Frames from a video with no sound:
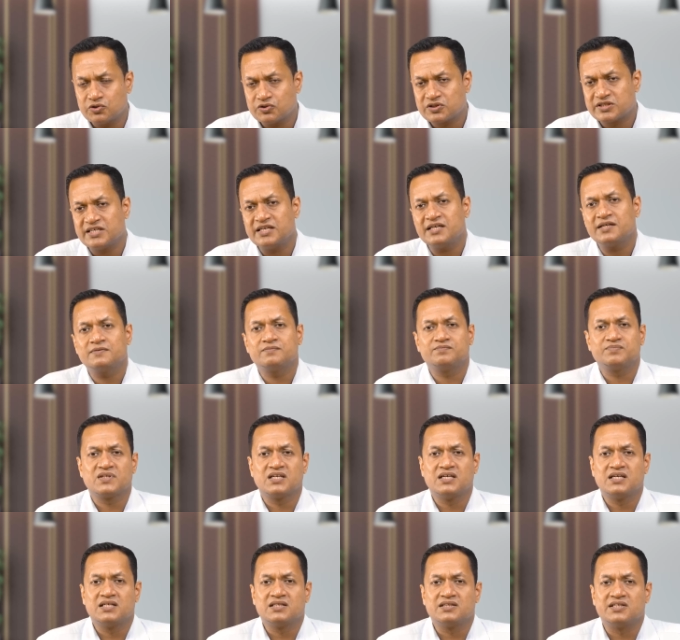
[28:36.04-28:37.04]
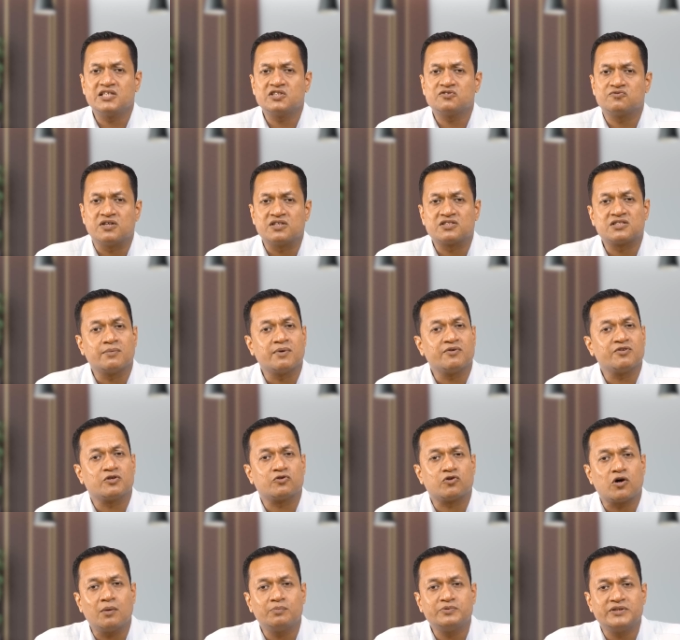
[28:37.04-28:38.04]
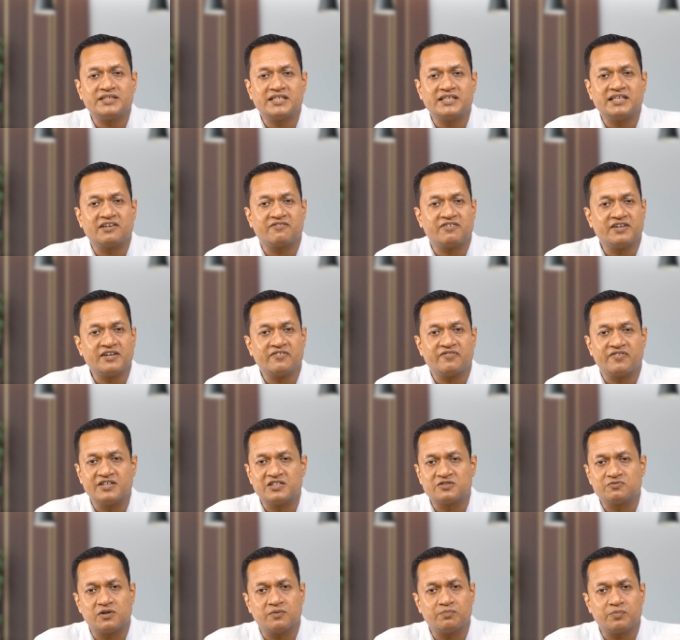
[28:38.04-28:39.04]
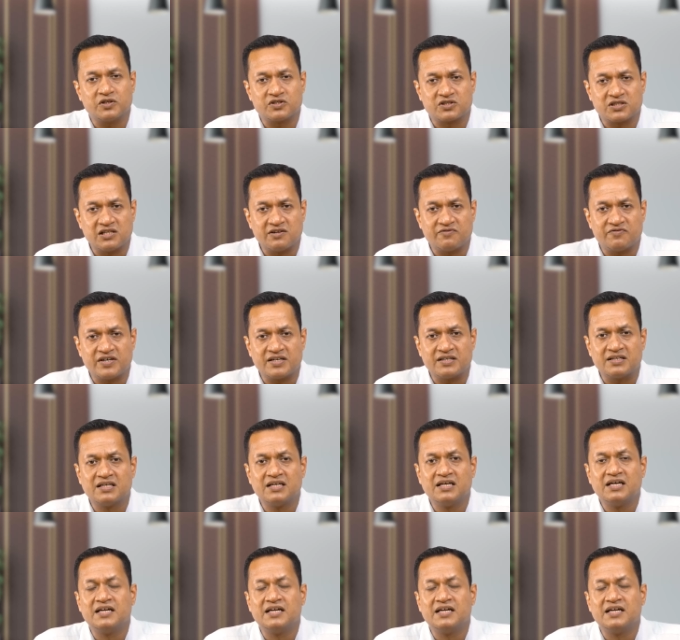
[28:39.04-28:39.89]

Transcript: you see, these were some of the top rated equity funds from PersonalFN